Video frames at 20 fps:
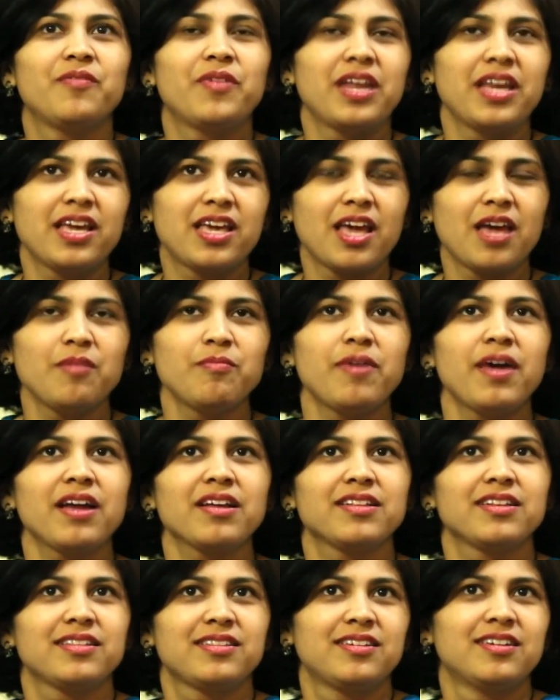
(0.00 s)
when I came
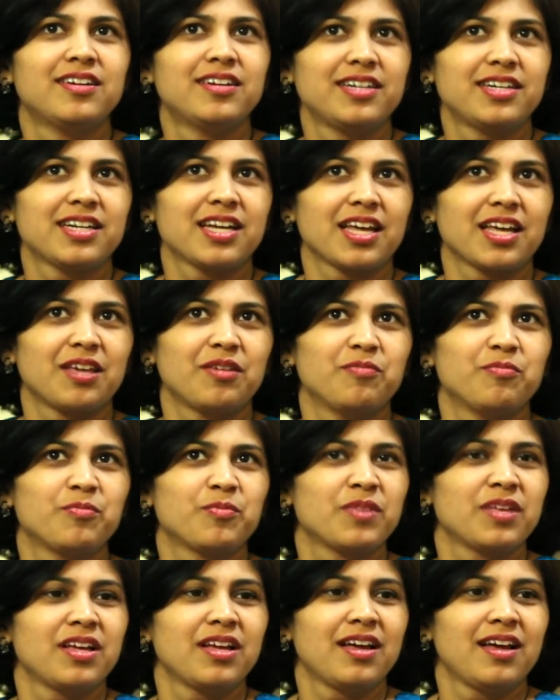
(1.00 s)
back the third time,
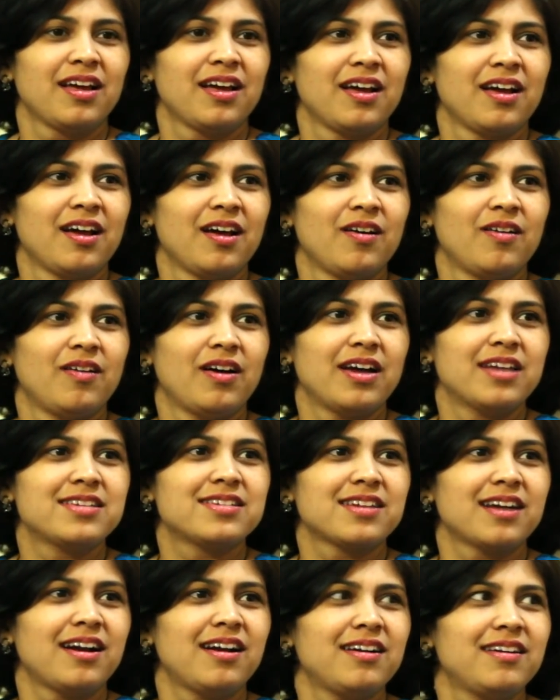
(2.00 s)
I
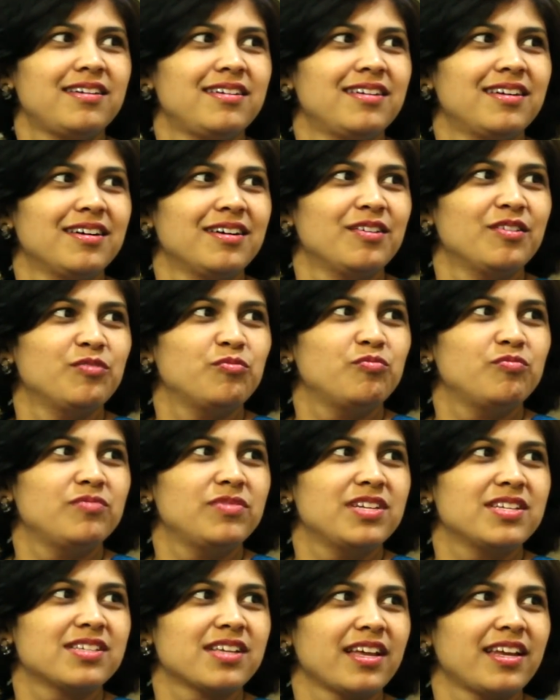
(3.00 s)
started
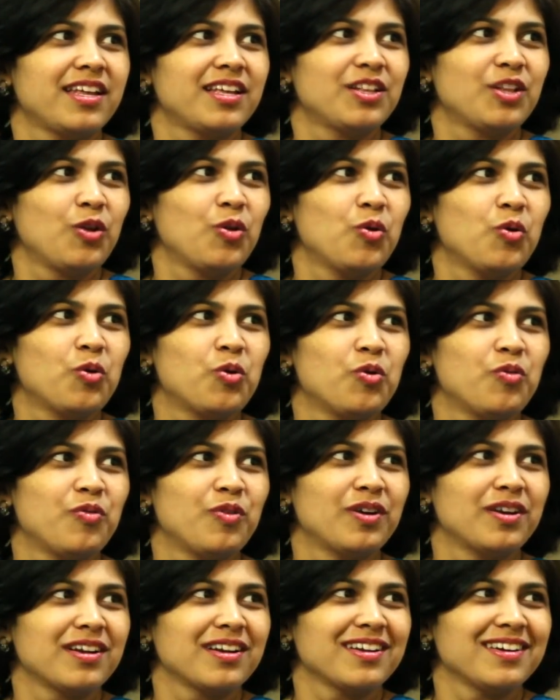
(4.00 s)
designing the logo
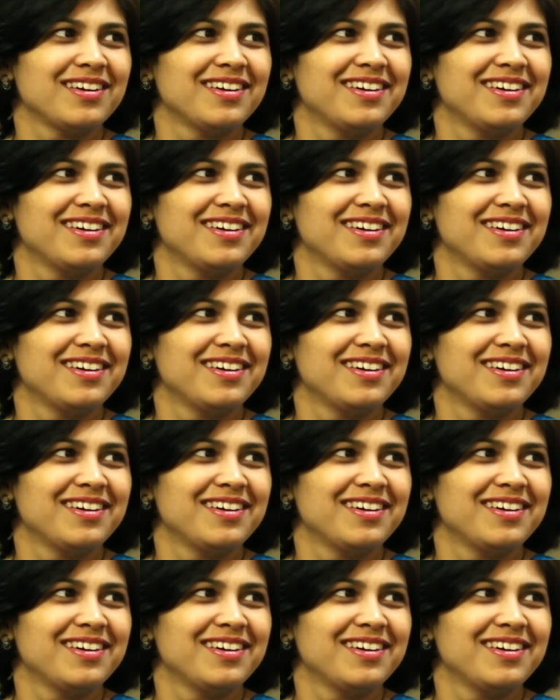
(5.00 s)
for